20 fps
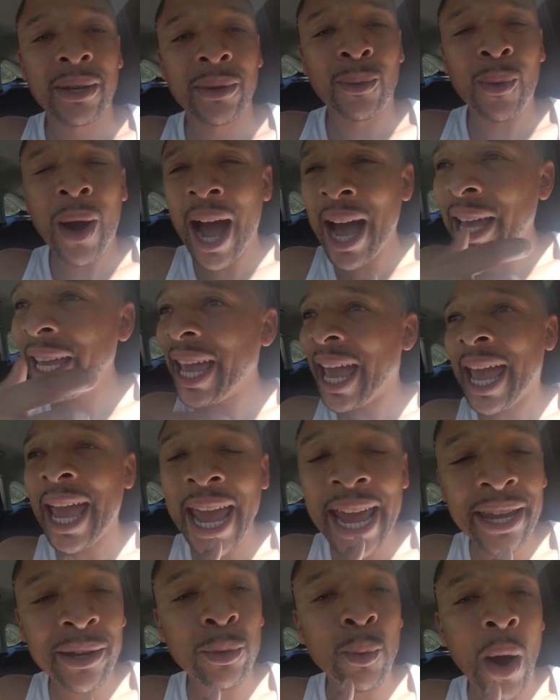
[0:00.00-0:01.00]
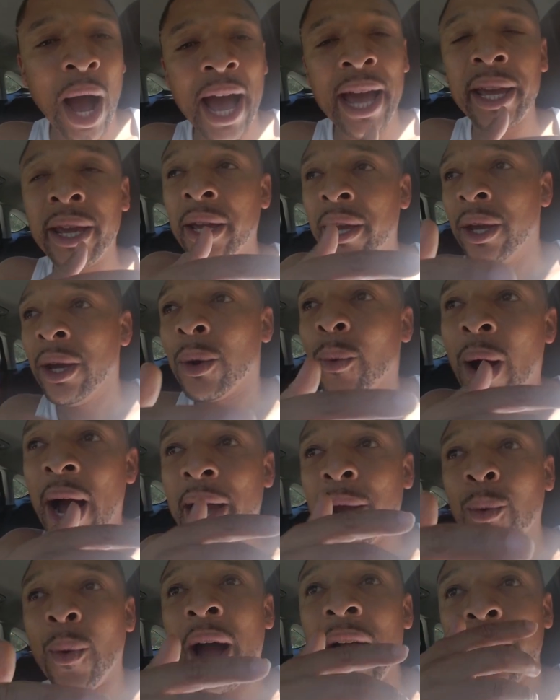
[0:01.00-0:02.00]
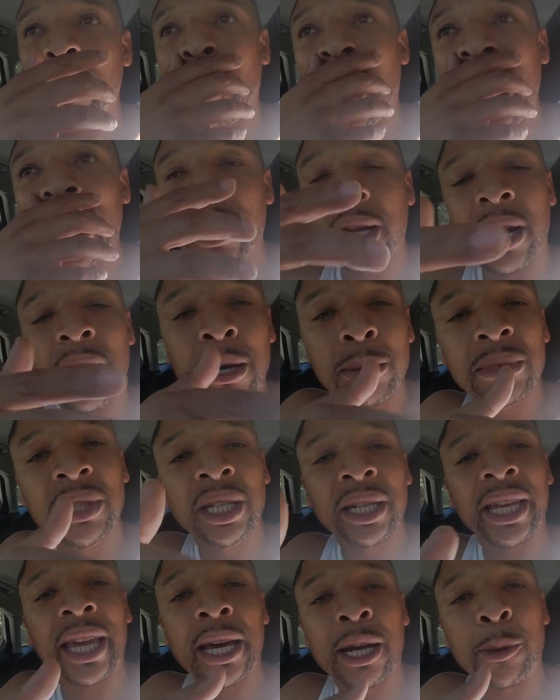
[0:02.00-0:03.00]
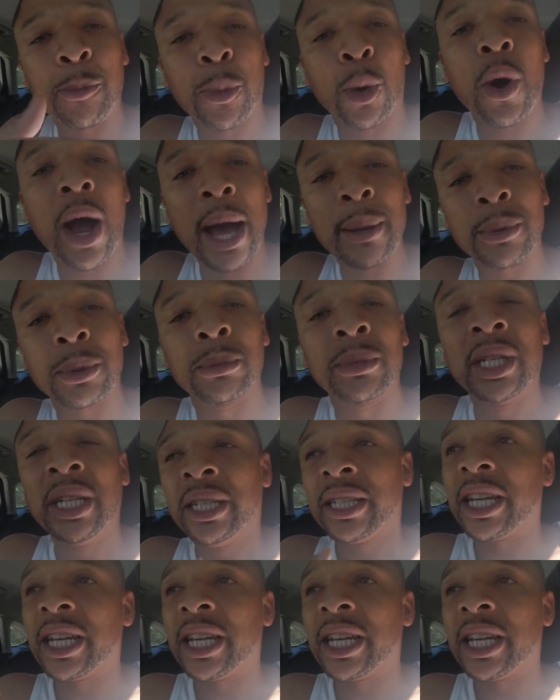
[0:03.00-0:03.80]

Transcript: Why hate? Why come look at a problem